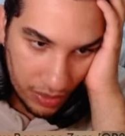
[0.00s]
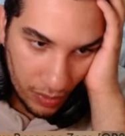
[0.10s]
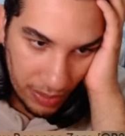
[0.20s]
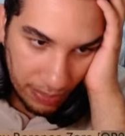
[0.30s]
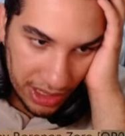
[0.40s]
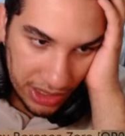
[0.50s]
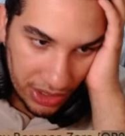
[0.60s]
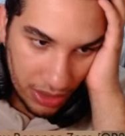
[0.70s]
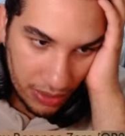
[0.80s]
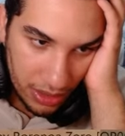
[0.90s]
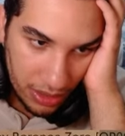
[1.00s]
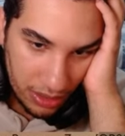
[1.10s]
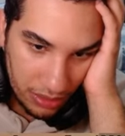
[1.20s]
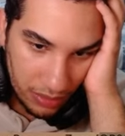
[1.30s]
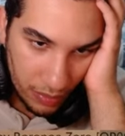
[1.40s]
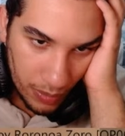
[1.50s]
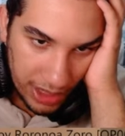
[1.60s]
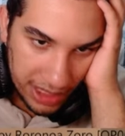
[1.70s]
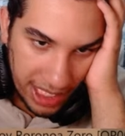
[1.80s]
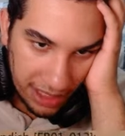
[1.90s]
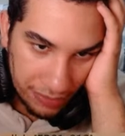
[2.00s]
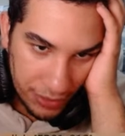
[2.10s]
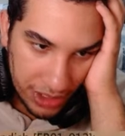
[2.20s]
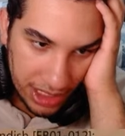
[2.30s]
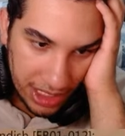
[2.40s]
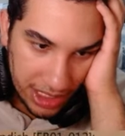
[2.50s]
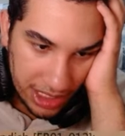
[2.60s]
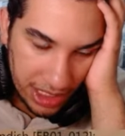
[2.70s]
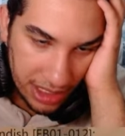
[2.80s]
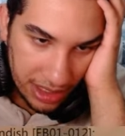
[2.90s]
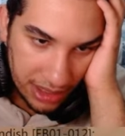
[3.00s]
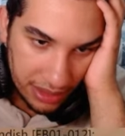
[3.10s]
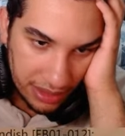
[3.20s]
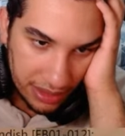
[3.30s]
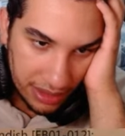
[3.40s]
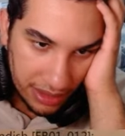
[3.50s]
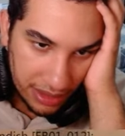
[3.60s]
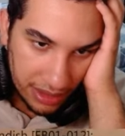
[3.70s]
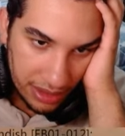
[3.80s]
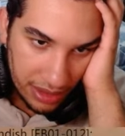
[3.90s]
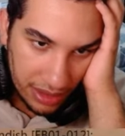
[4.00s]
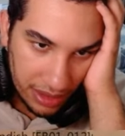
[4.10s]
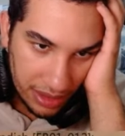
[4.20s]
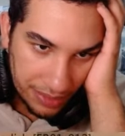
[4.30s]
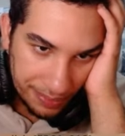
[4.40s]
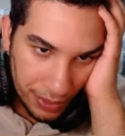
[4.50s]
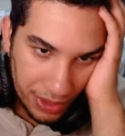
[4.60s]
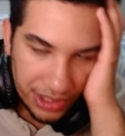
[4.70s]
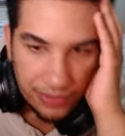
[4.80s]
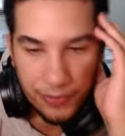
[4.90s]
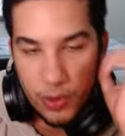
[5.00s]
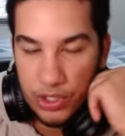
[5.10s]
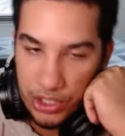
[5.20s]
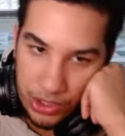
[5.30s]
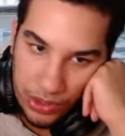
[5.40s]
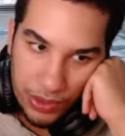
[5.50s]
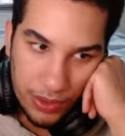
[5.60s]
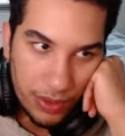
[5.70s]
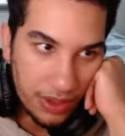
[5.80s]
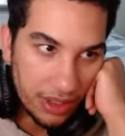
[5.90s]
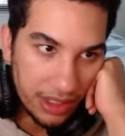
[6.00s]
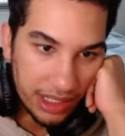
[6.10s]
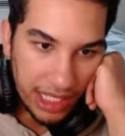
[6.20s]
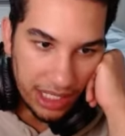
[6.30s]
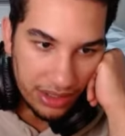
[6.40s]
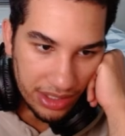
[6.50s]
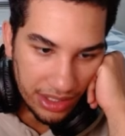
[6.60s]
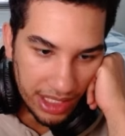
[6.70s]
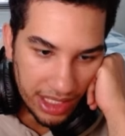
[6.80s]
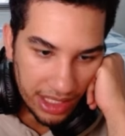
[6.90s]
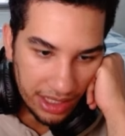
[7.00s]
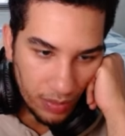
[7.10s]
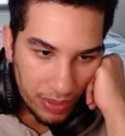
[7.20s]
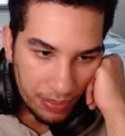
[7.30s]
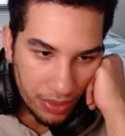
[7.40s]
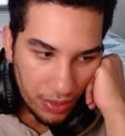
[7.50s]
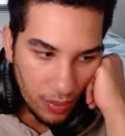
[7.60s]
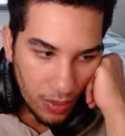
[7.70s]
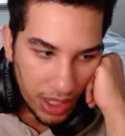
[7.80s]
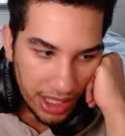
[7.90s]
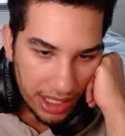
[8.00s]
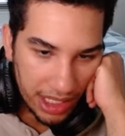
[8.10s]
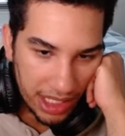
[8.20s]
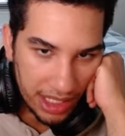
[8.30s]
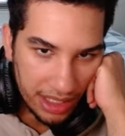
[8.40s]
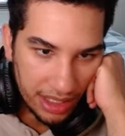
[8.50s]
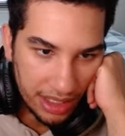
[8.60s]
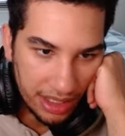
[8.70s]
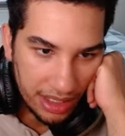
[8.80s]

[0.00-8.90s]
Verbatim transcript: We play Zoro. We attack for 6 here. Opponent's forced to counter that. We put 1 here.